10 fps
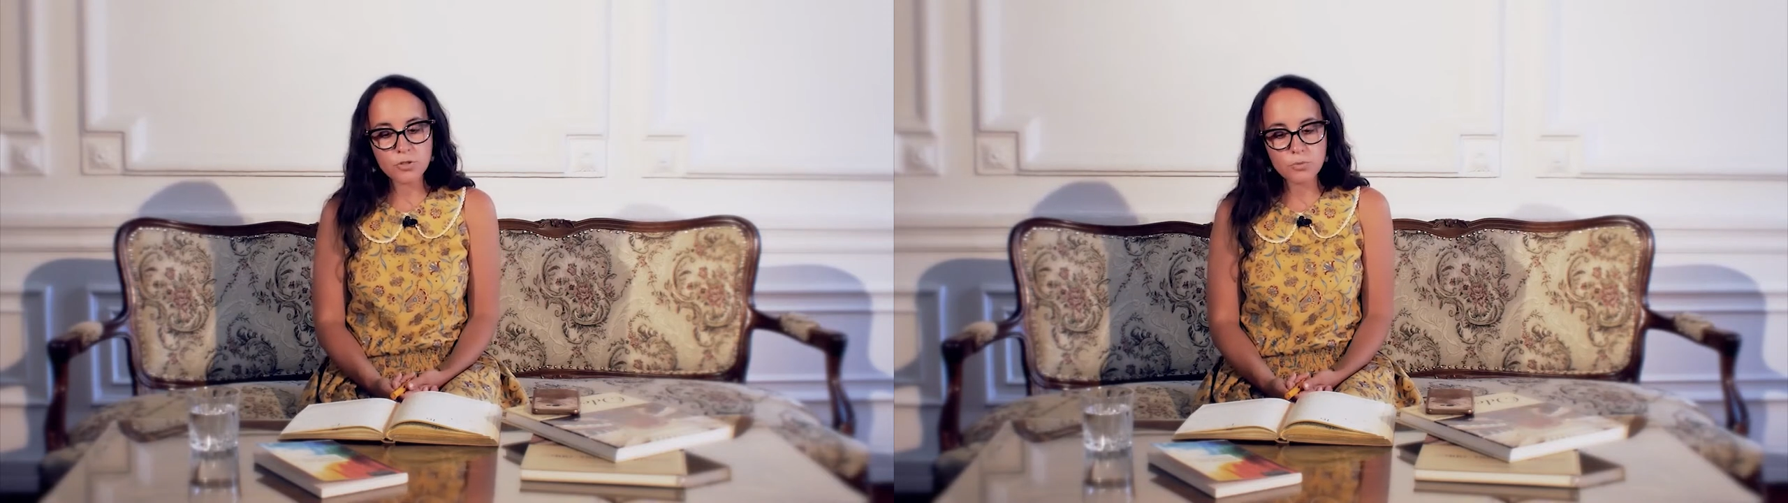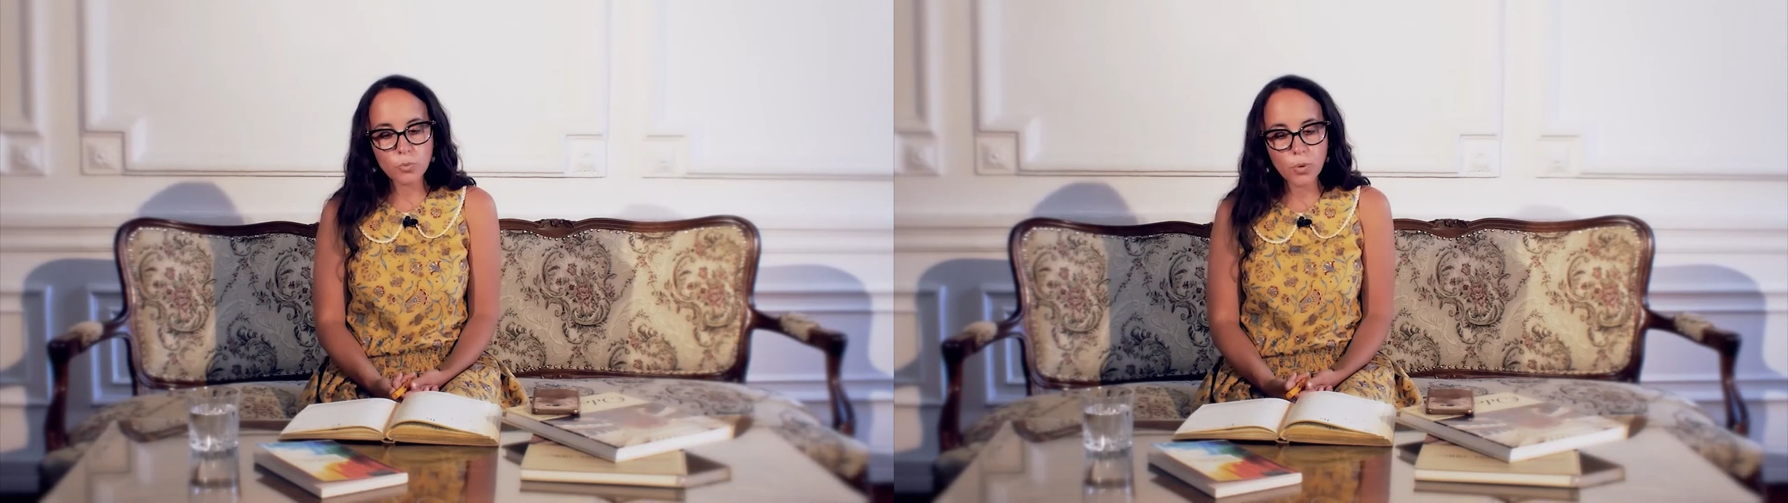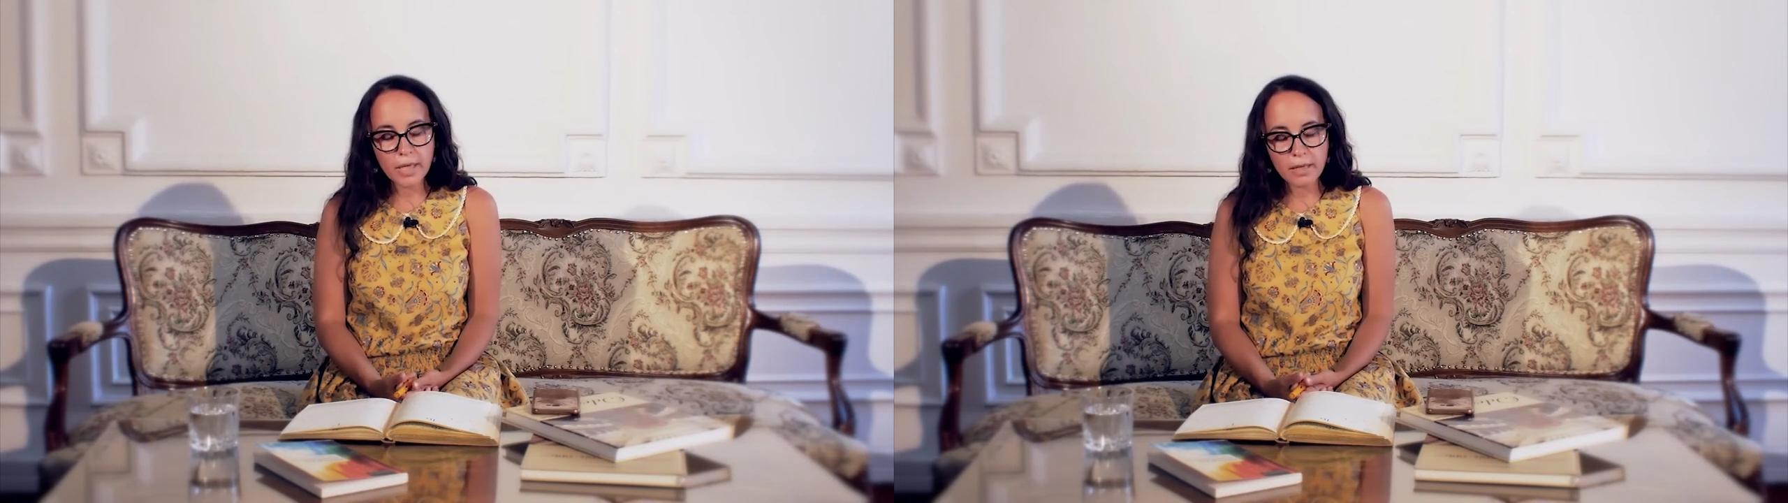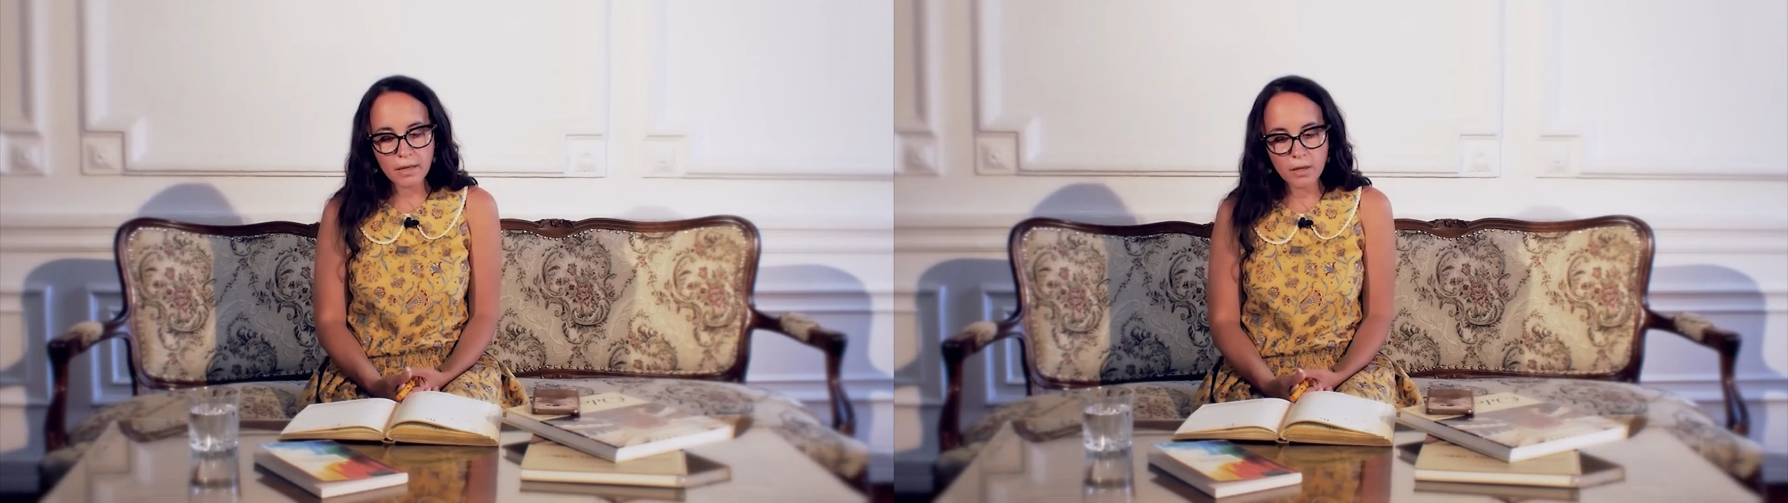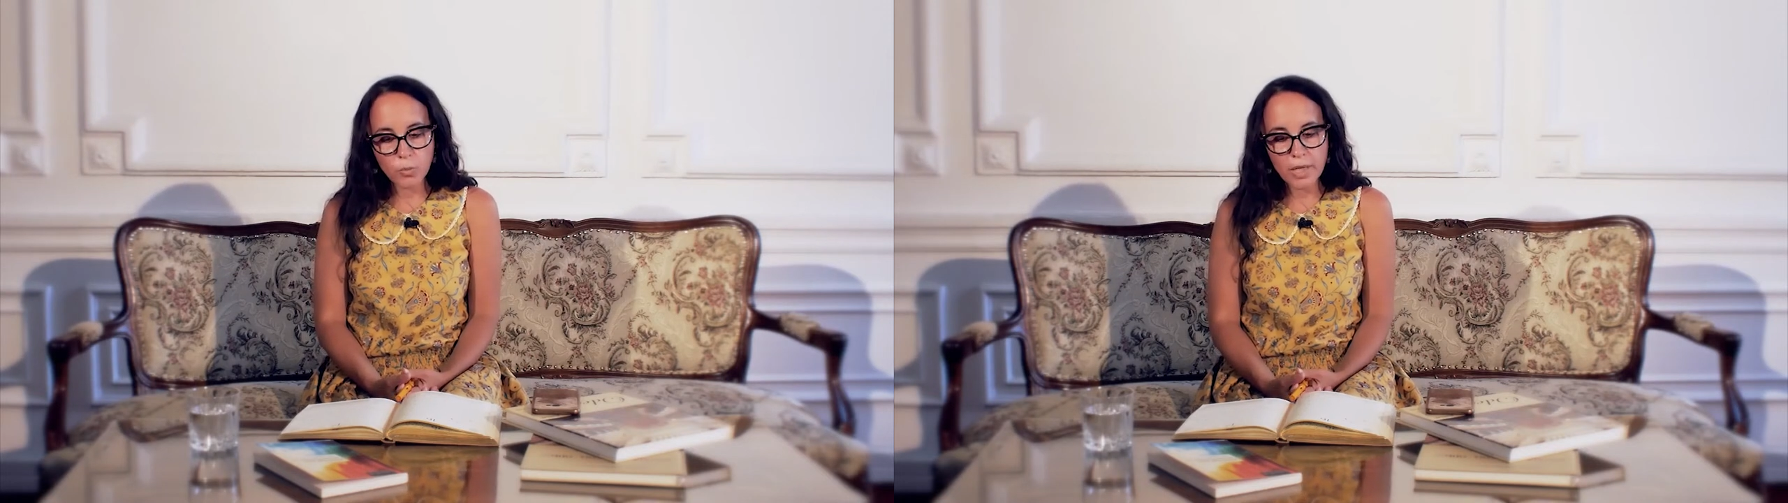we,
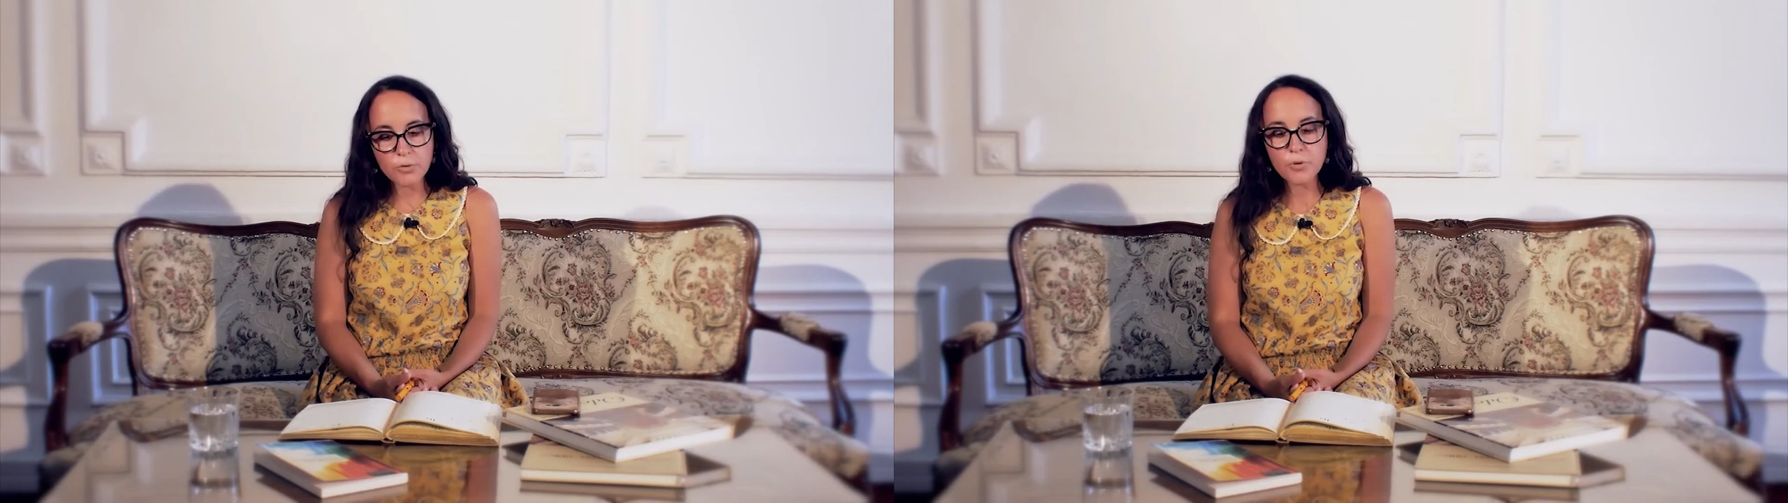uh, we